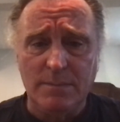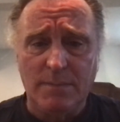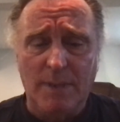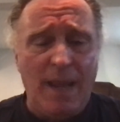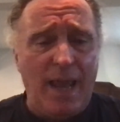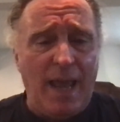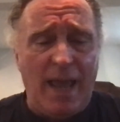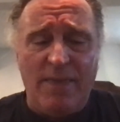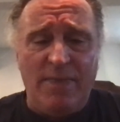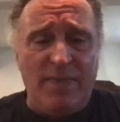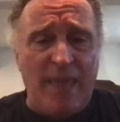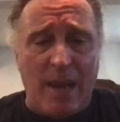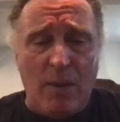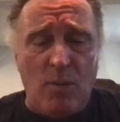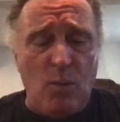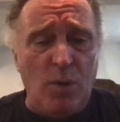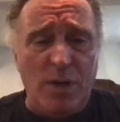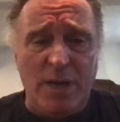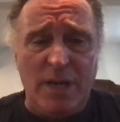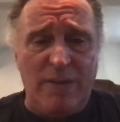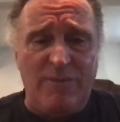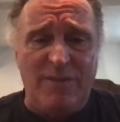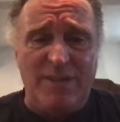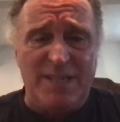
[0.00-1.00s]
And they wouldn't
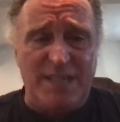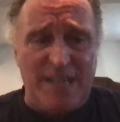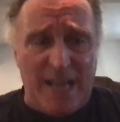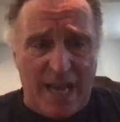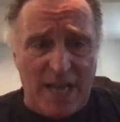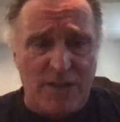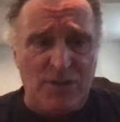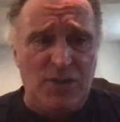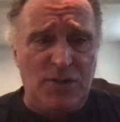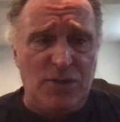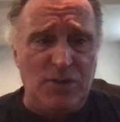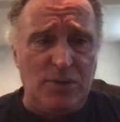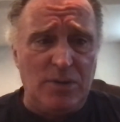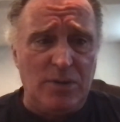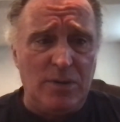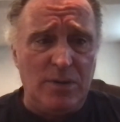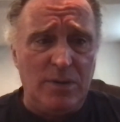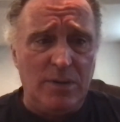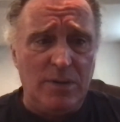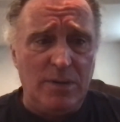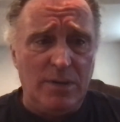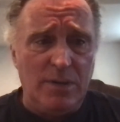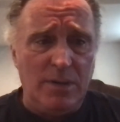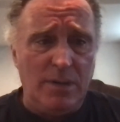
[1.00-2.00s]
even test her.
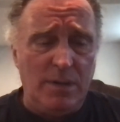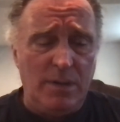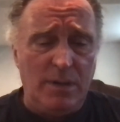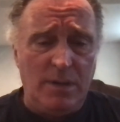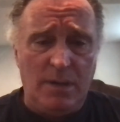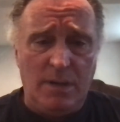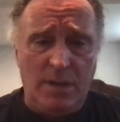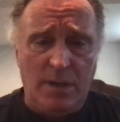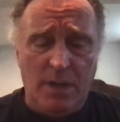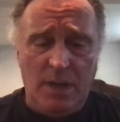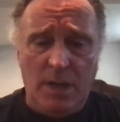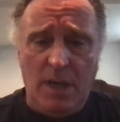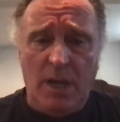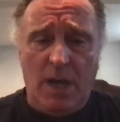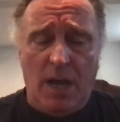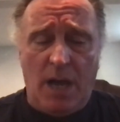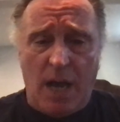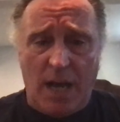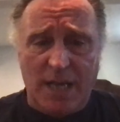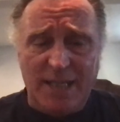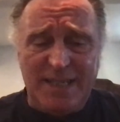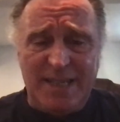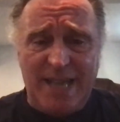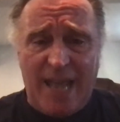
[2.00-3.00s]

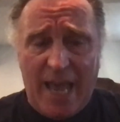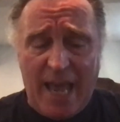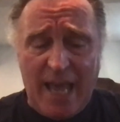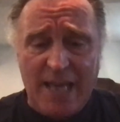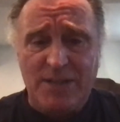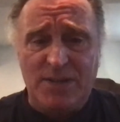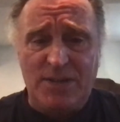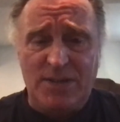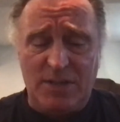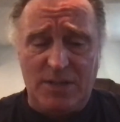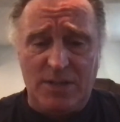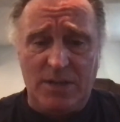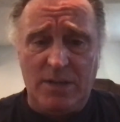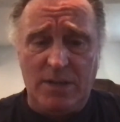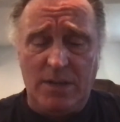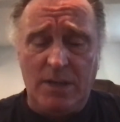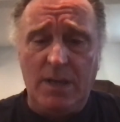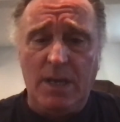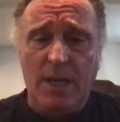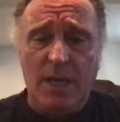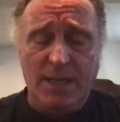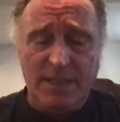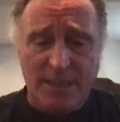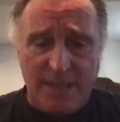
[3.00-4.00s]
A test
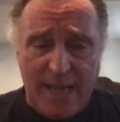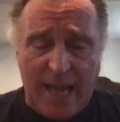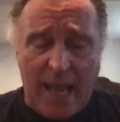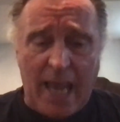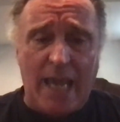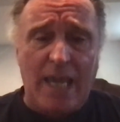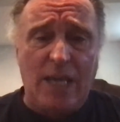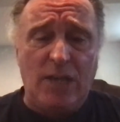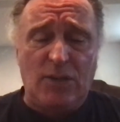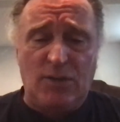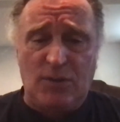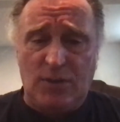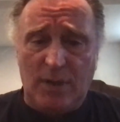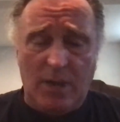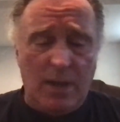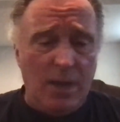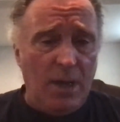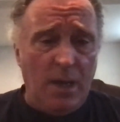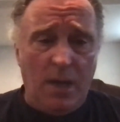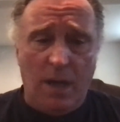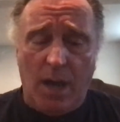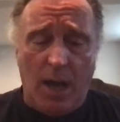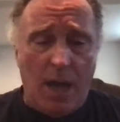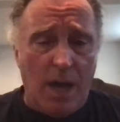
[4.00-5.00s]
takes
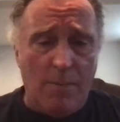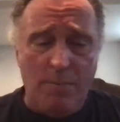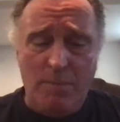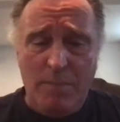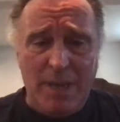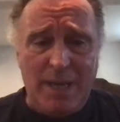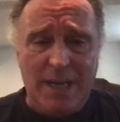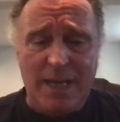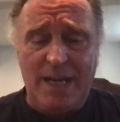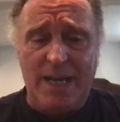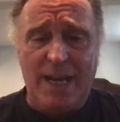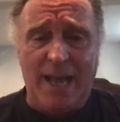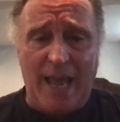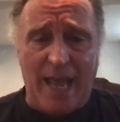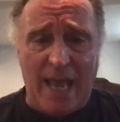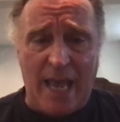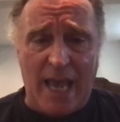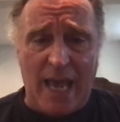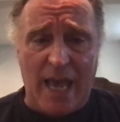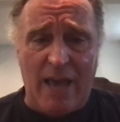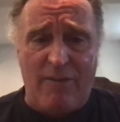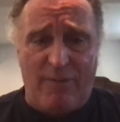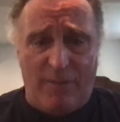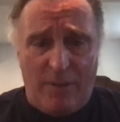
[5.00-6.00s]
a minute and a
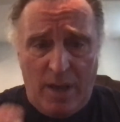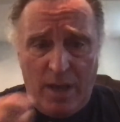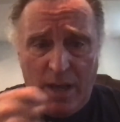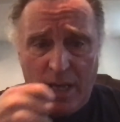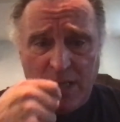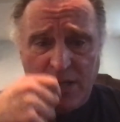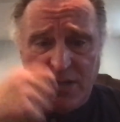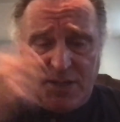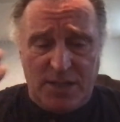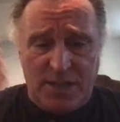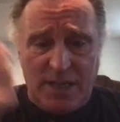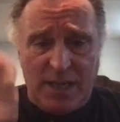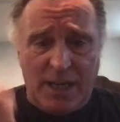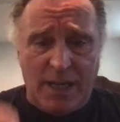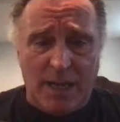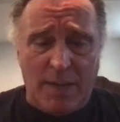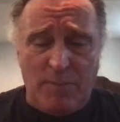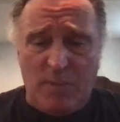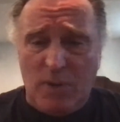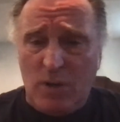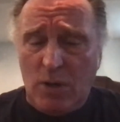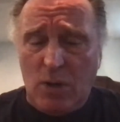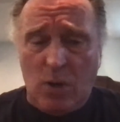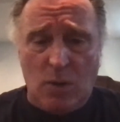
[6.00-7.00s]
half. Stick it up
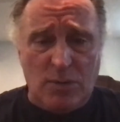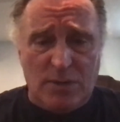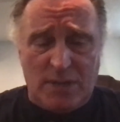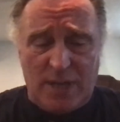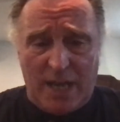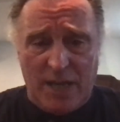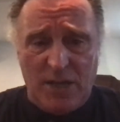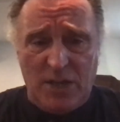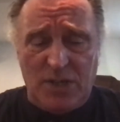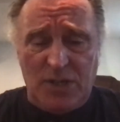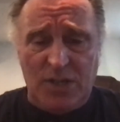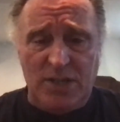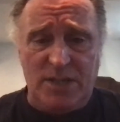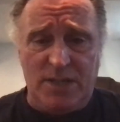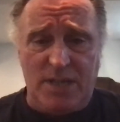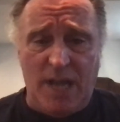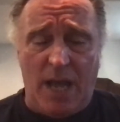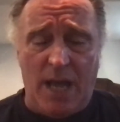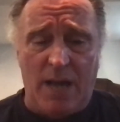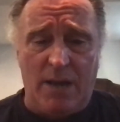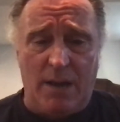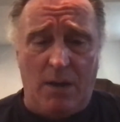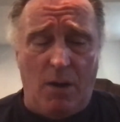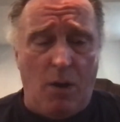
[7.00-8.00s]
your nose and she's
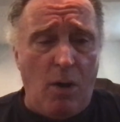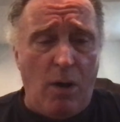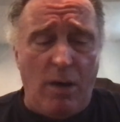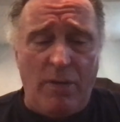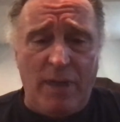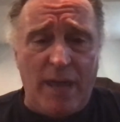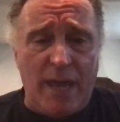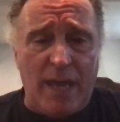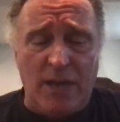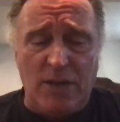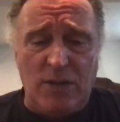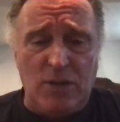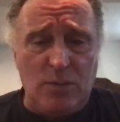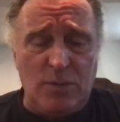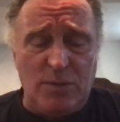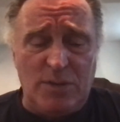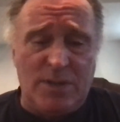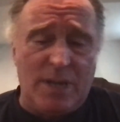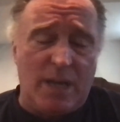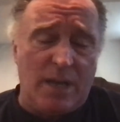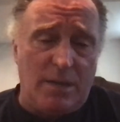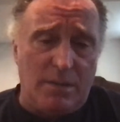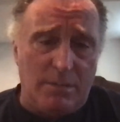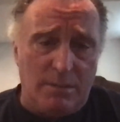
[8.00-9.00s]
done. All they had to do is
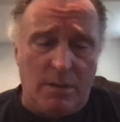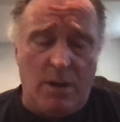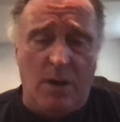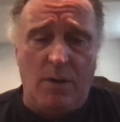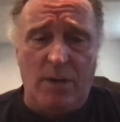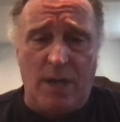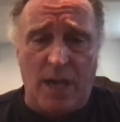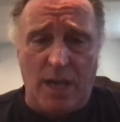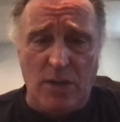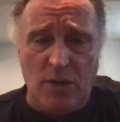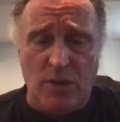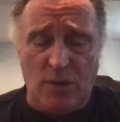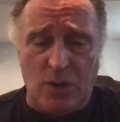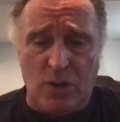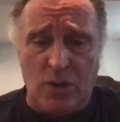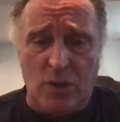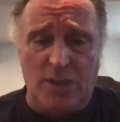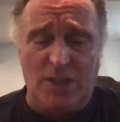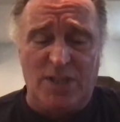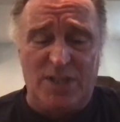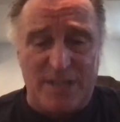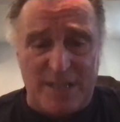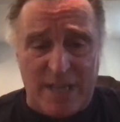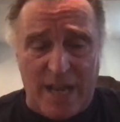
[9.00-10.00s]
say, okay, you're good,
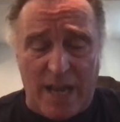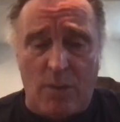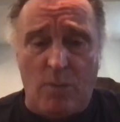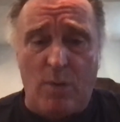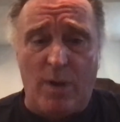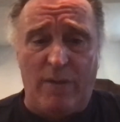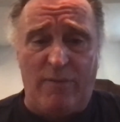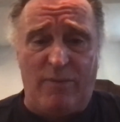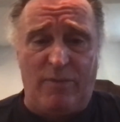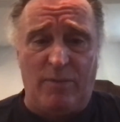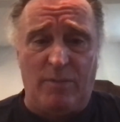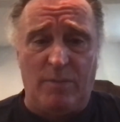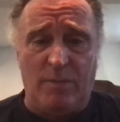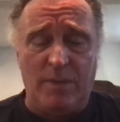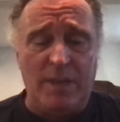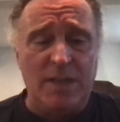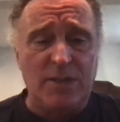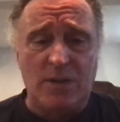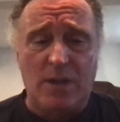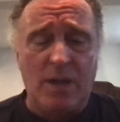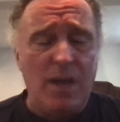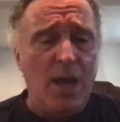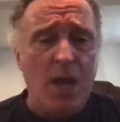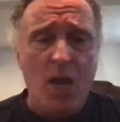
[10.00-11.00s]
stay away from them. That's a,
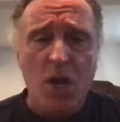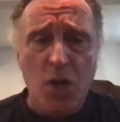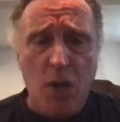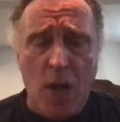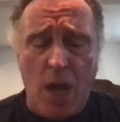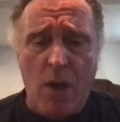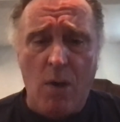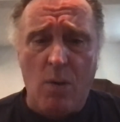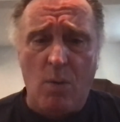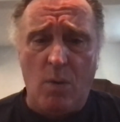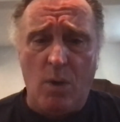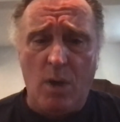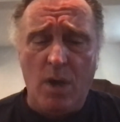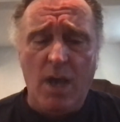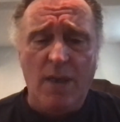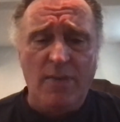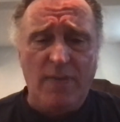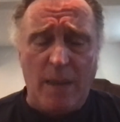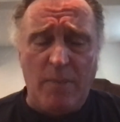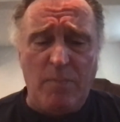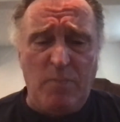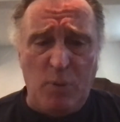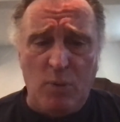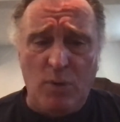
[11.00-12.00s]
no,
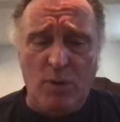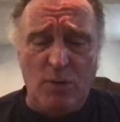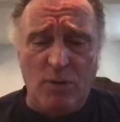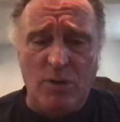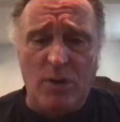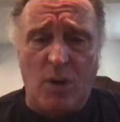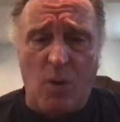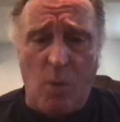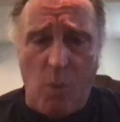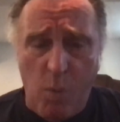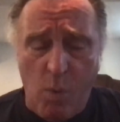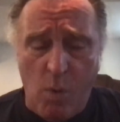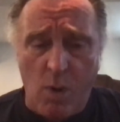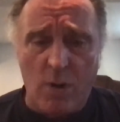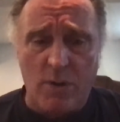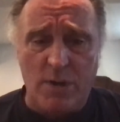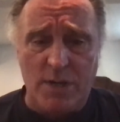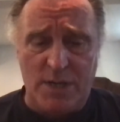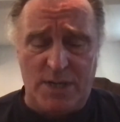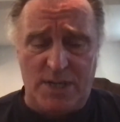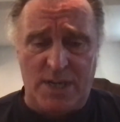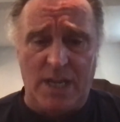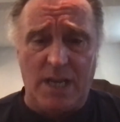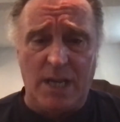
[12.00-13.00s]
they put her into
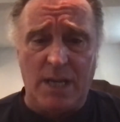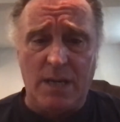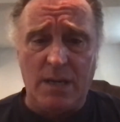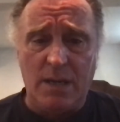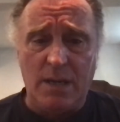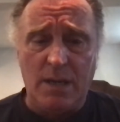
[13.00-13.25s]
quarantine